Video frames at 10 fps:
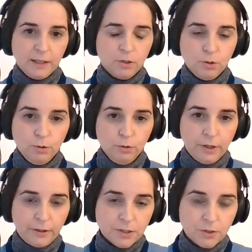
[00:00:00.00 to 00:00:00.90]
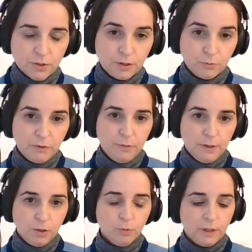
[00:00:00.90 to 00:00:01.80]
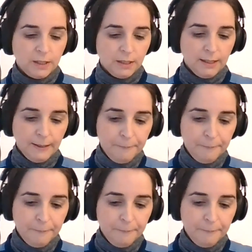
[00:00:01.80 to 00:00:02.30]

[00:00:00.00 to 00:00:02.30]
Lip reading: back to the research that we've been doing,